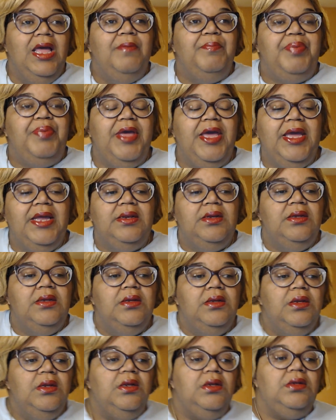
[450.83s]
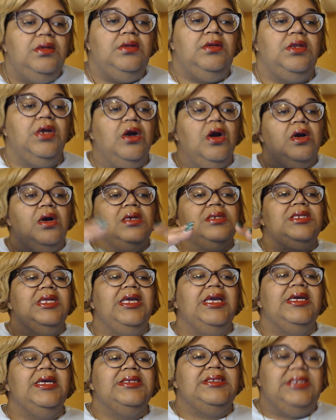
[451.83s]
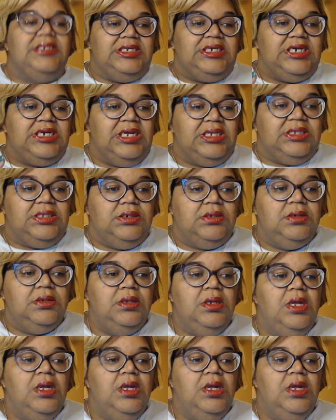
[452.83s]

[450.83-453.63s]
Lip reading: pit the girls against each other.